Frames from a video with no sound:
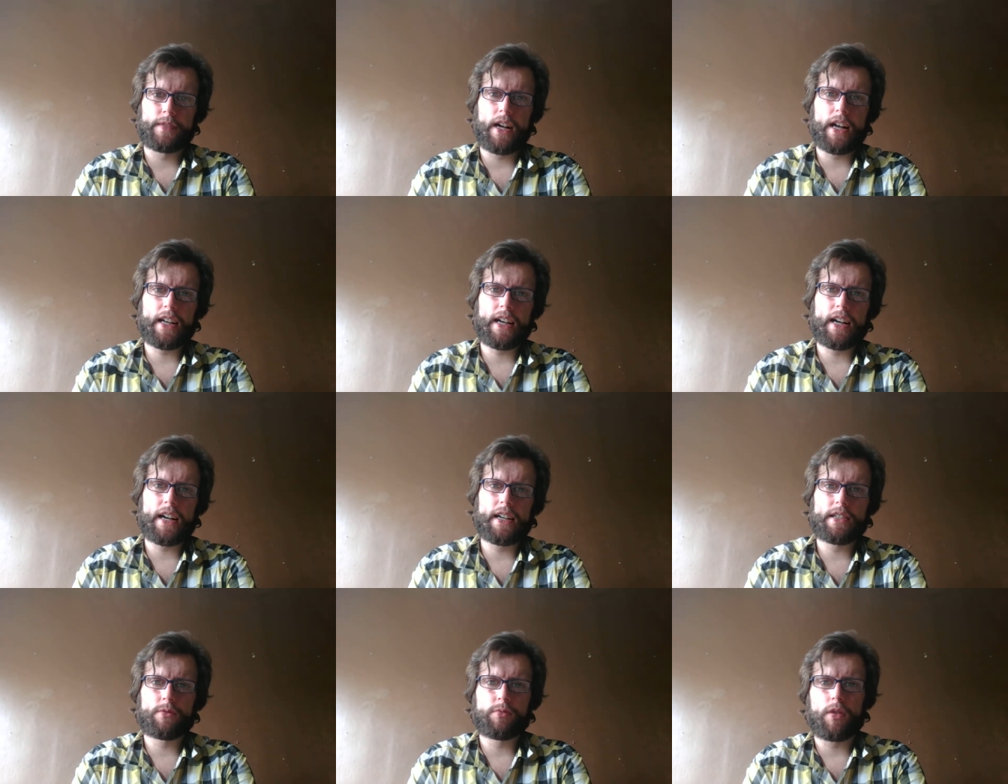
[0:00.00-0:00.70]
Hi
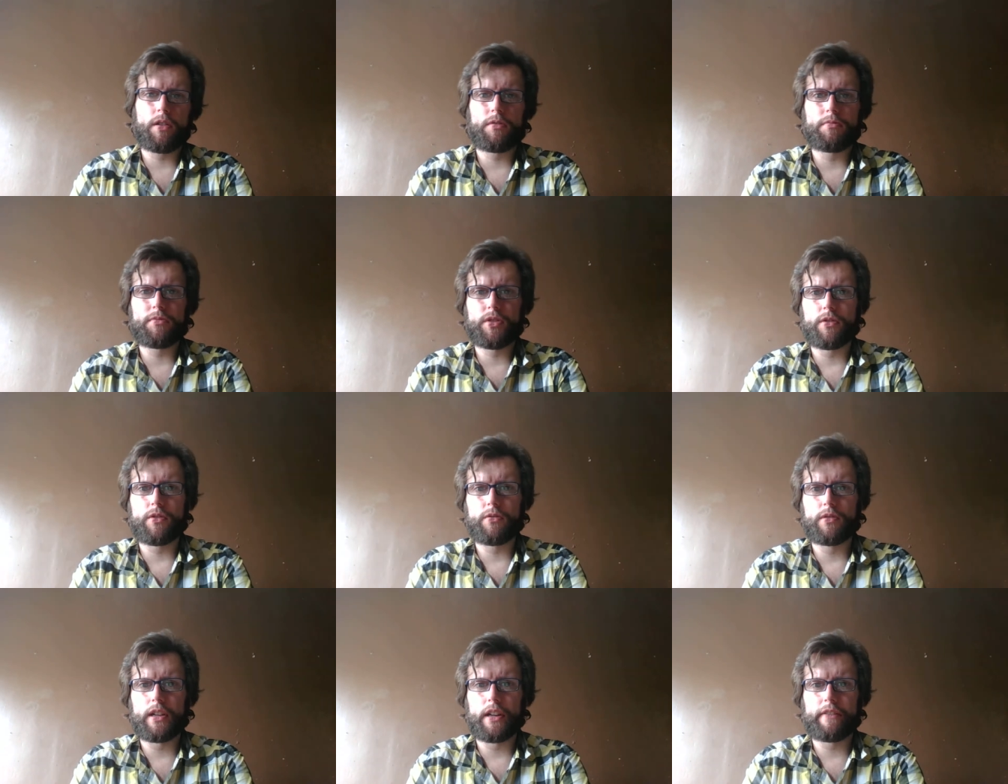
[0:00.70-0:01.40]
guys, welcome
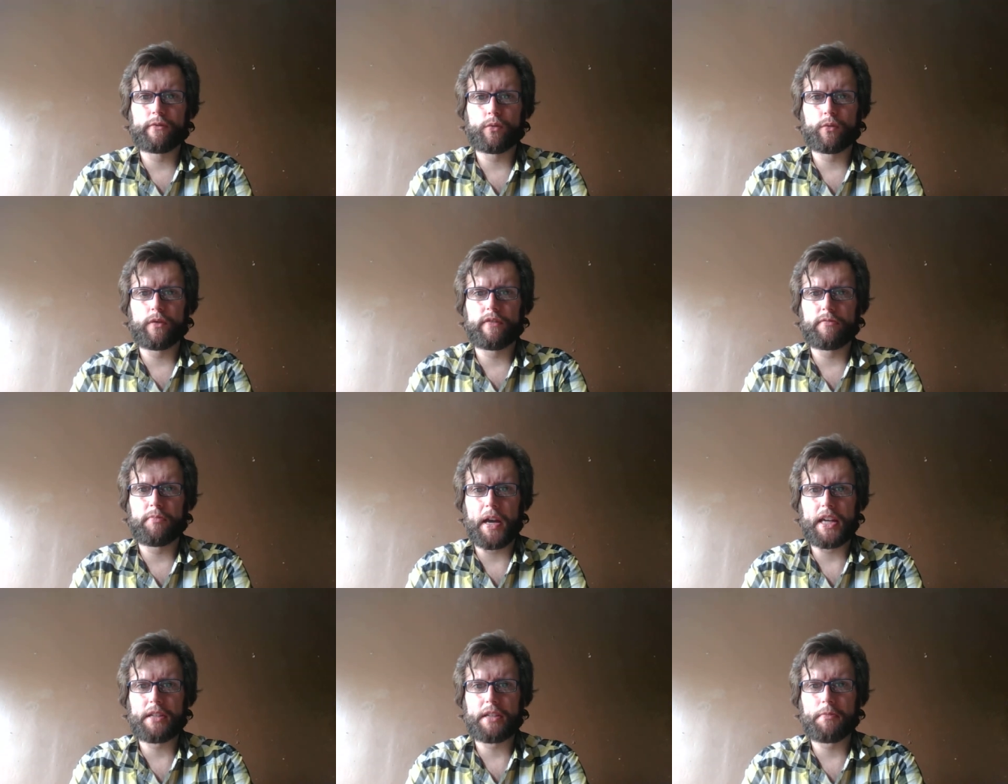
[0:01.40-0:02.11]
to Living With A
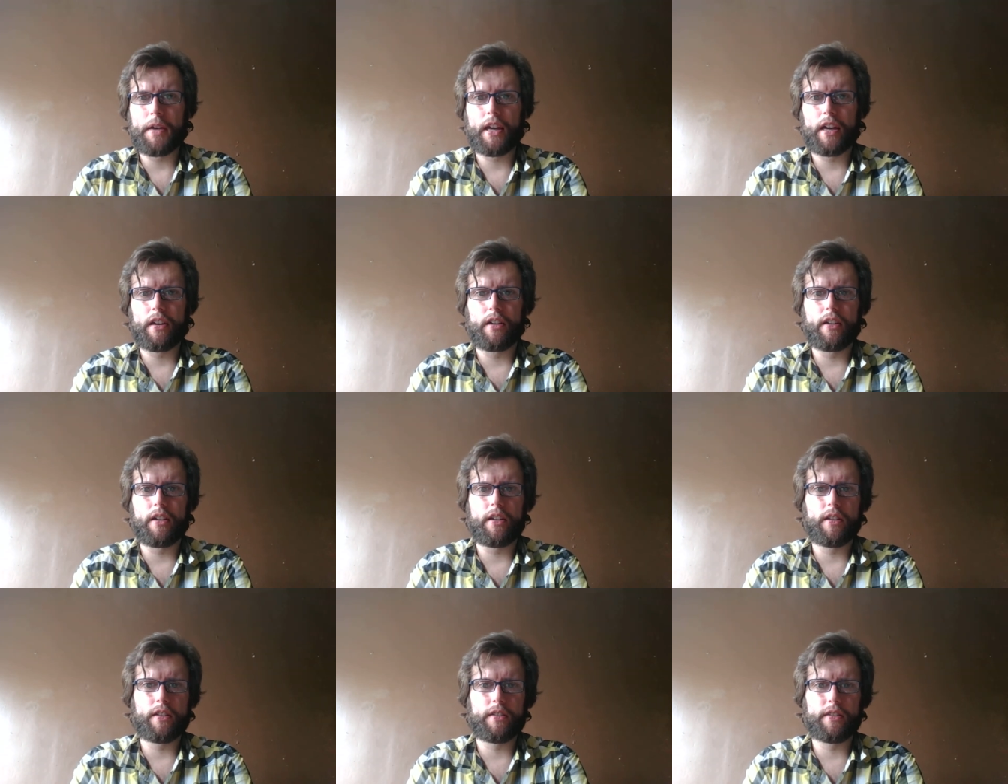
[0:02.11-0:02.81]

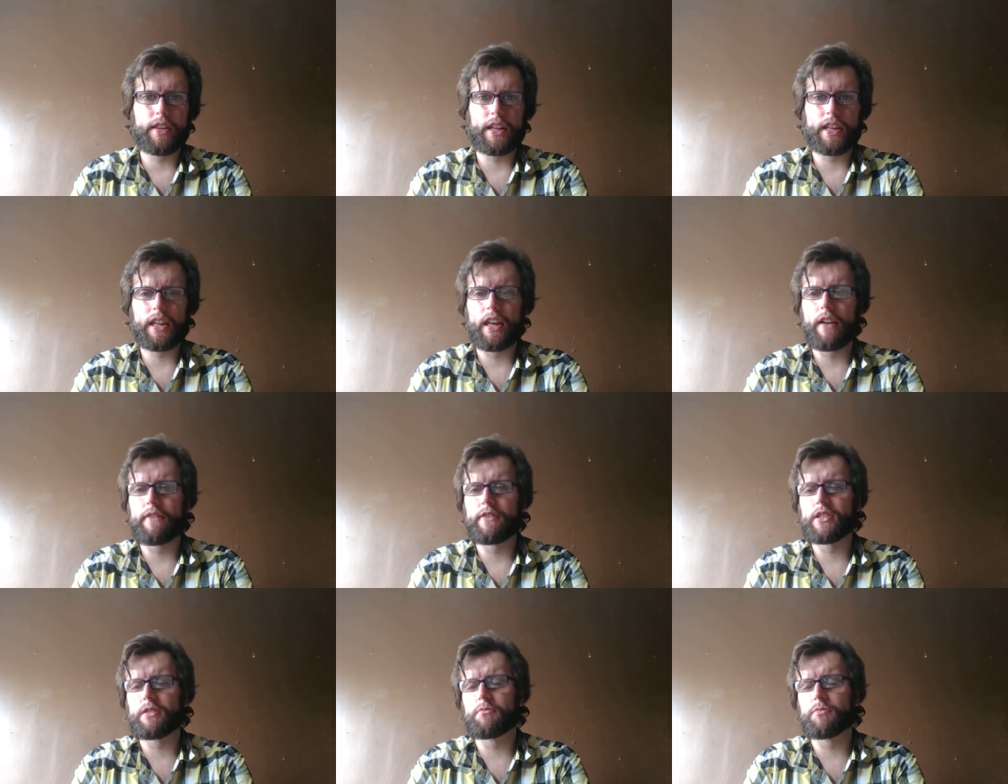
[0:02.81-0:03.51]
Pacemaker. Thank you
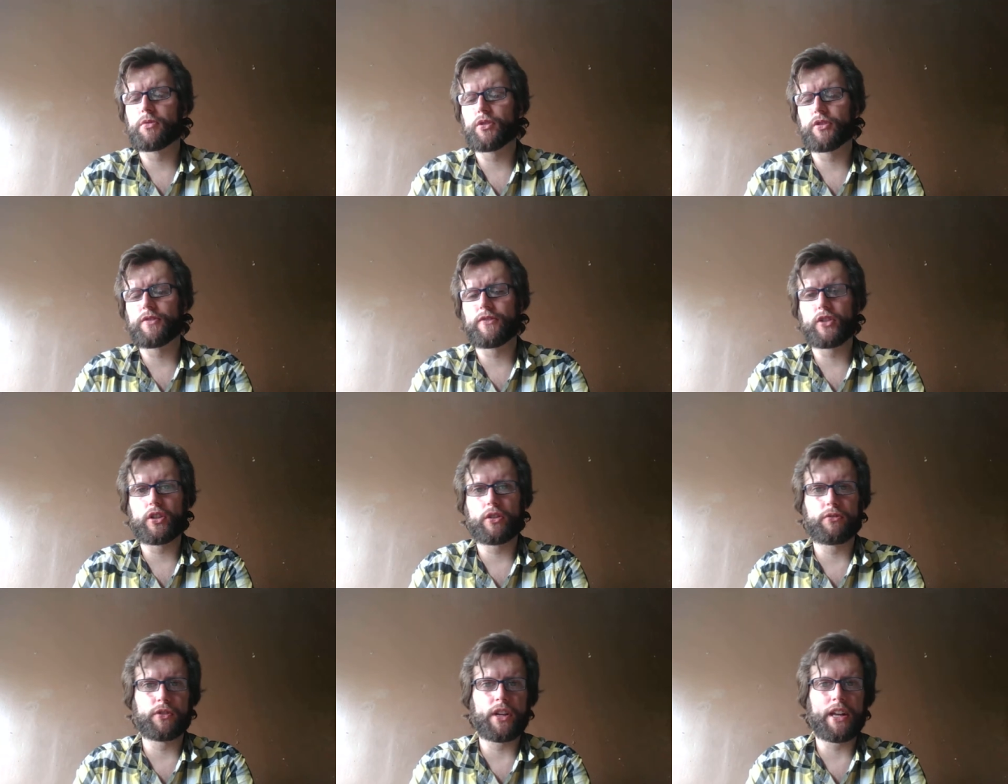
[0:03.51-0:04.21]
ever so much for
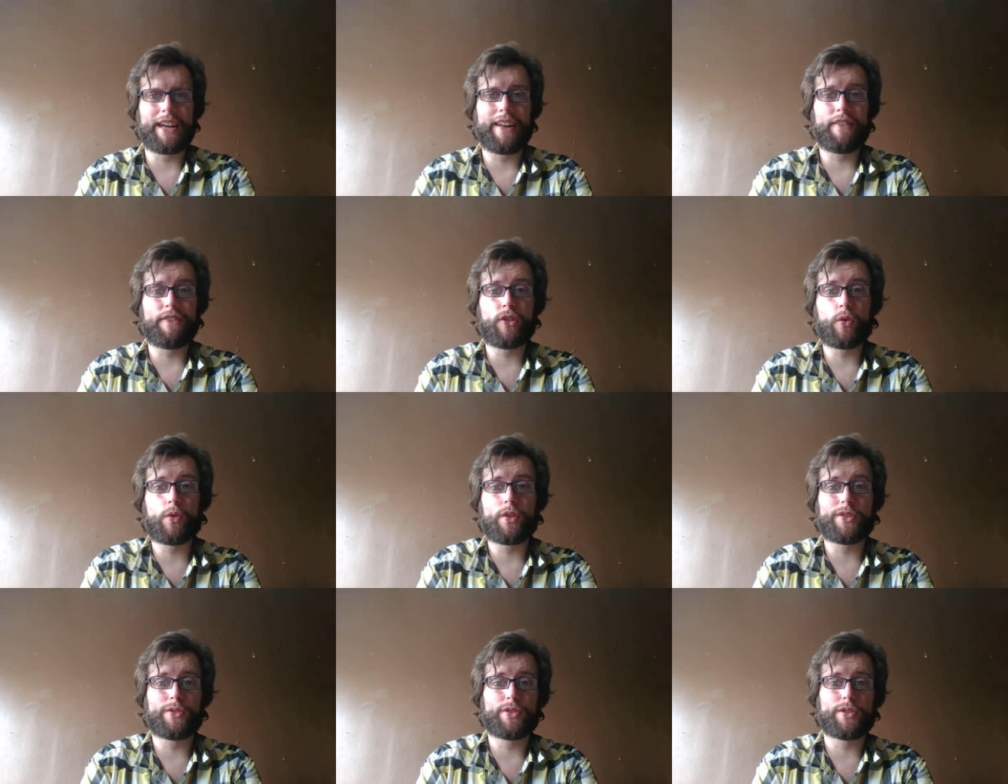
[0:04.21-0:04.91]
tuning in. If you
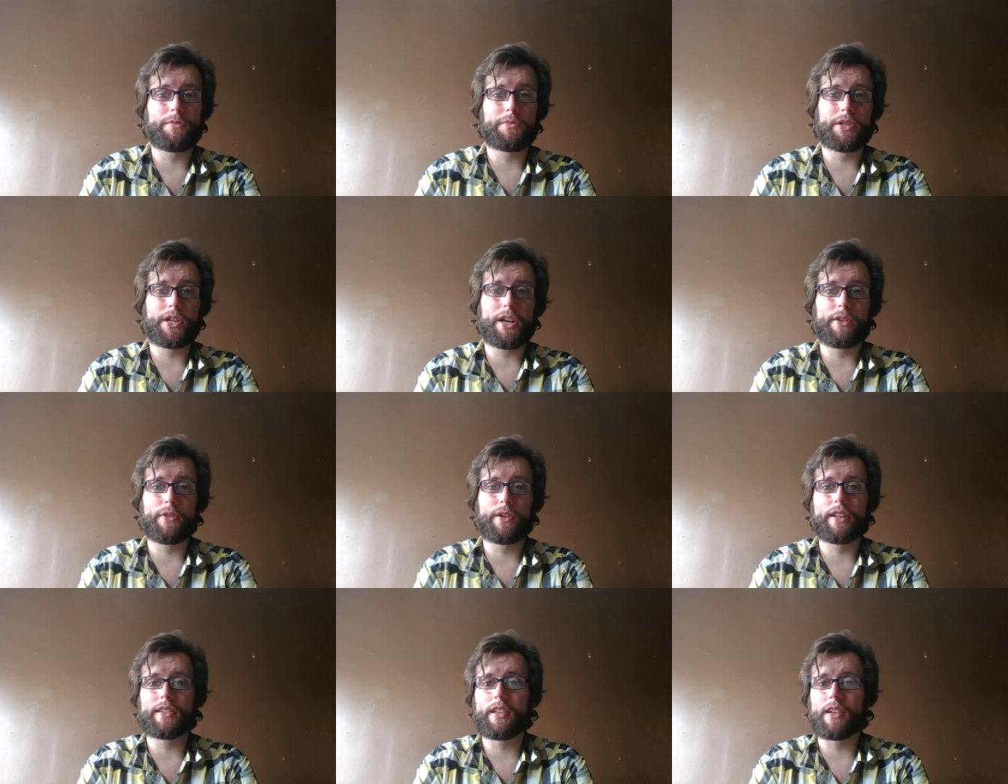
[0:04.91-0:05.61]
are new to my
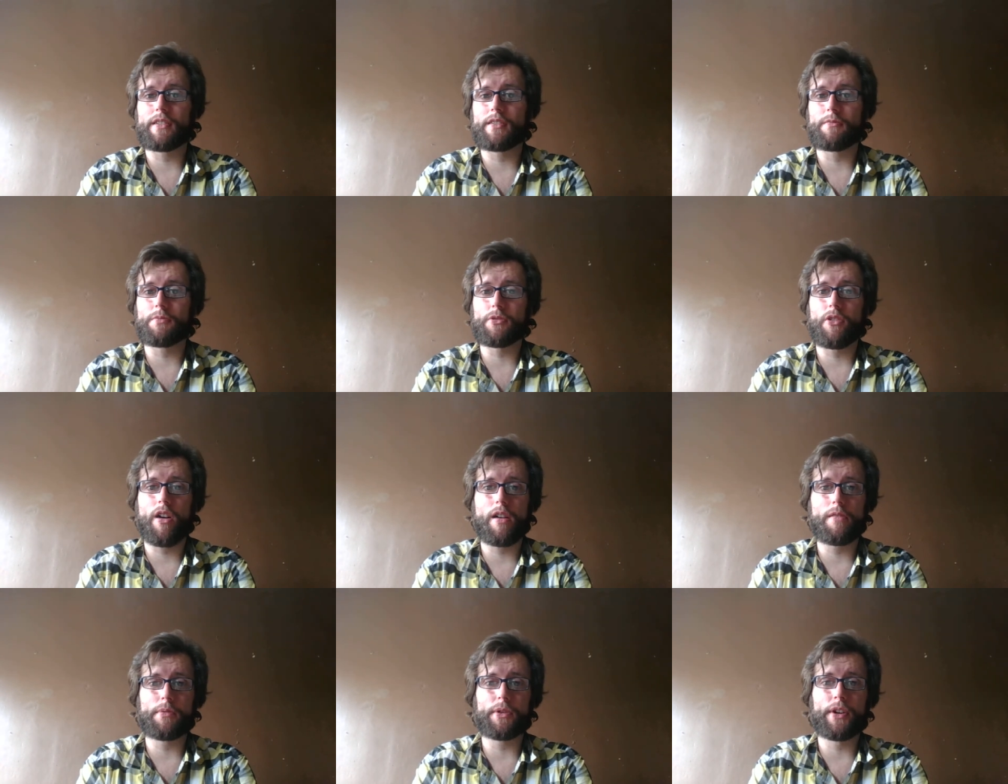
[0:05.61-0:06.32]
channel, hit that
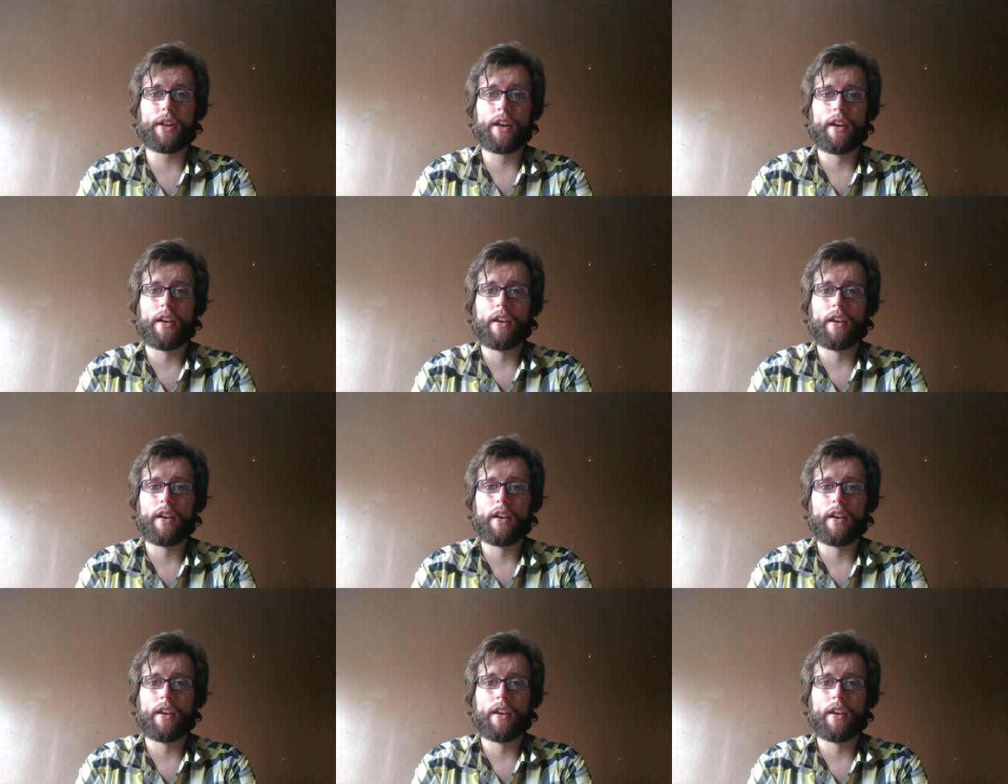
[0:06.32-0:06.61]
subscribe button.